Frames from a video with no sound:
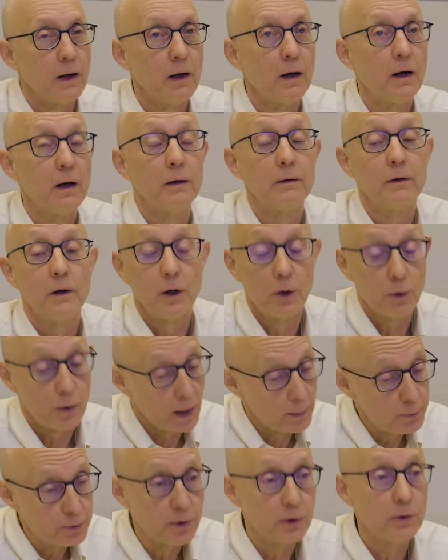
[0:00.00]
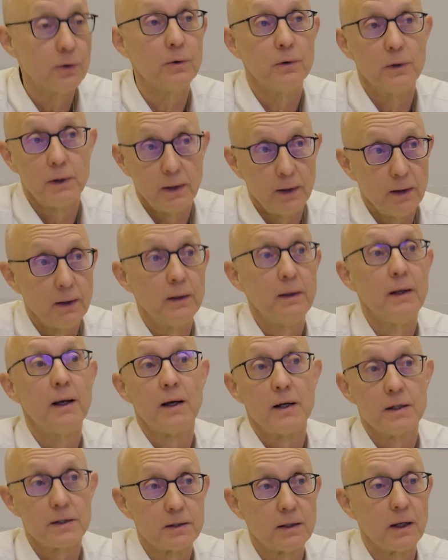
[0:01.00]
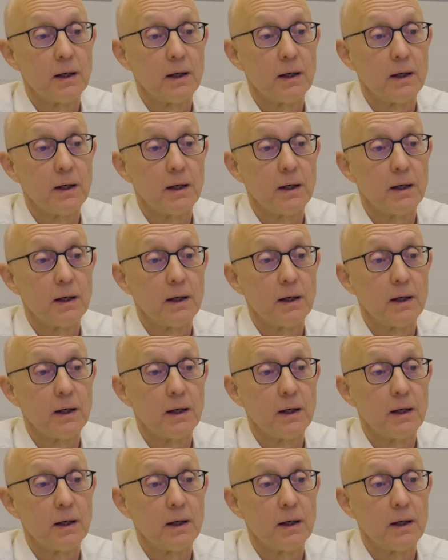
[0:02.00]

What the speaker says: Oh, absolutely, yes.